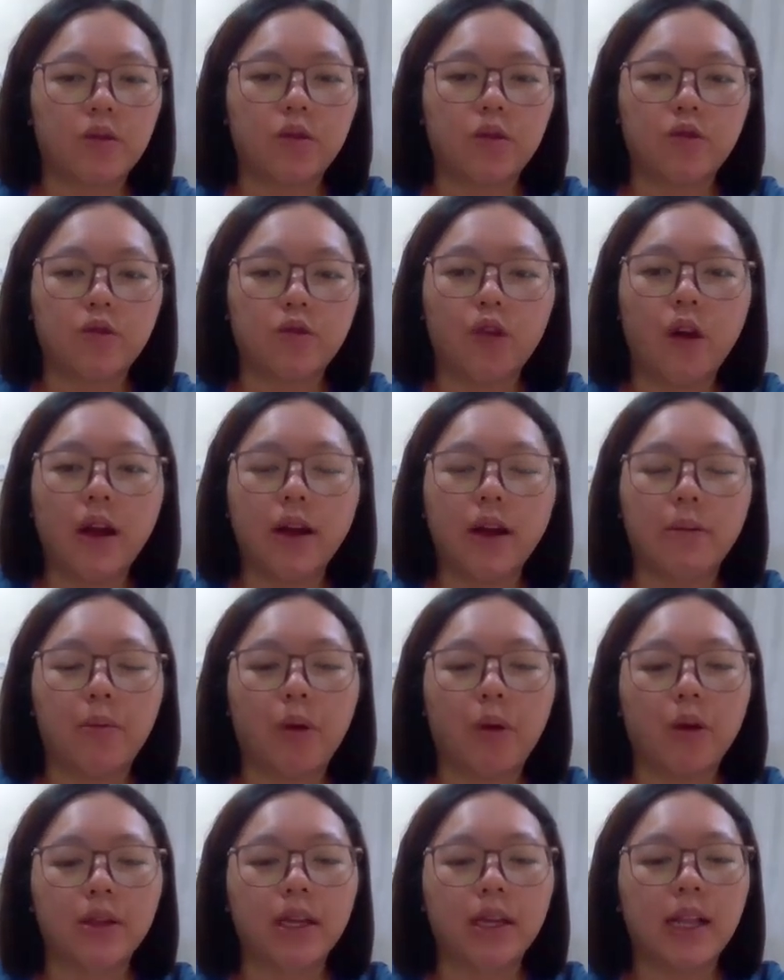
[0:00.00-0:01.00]
To draw a
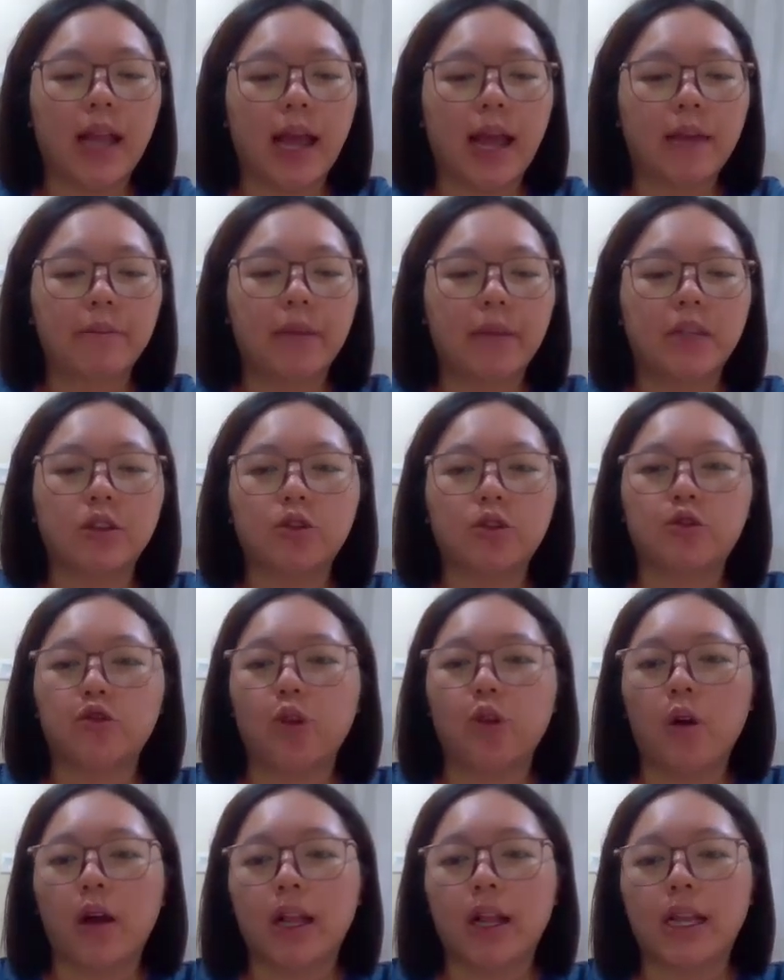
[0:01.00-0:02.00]
borderline means
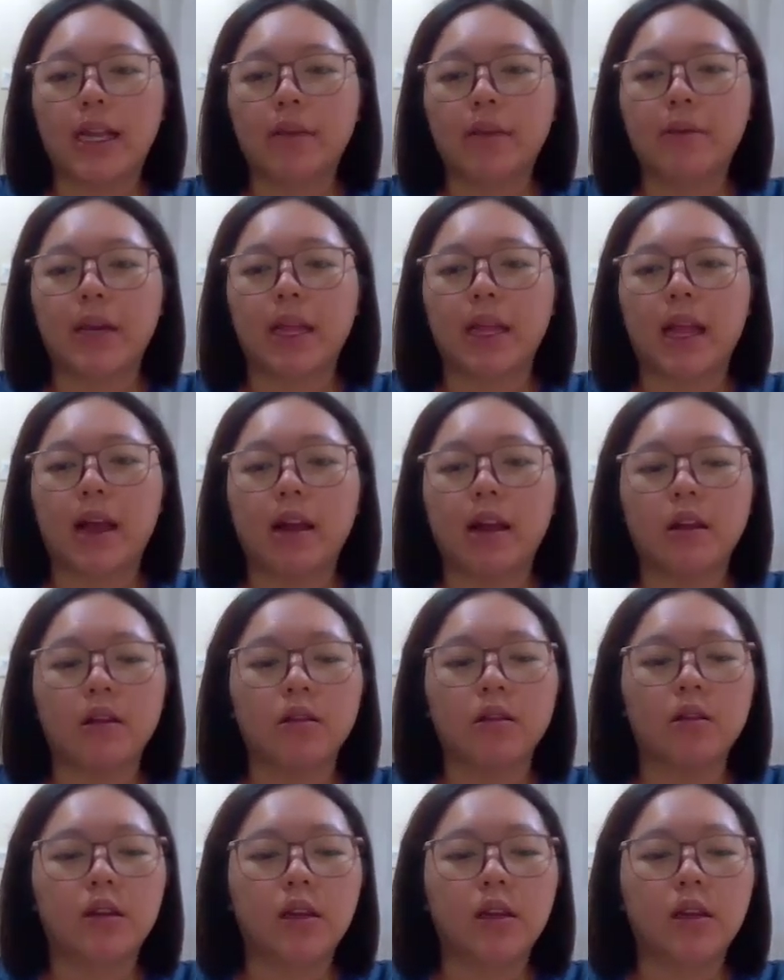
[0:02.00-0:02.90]
draw a limit lah.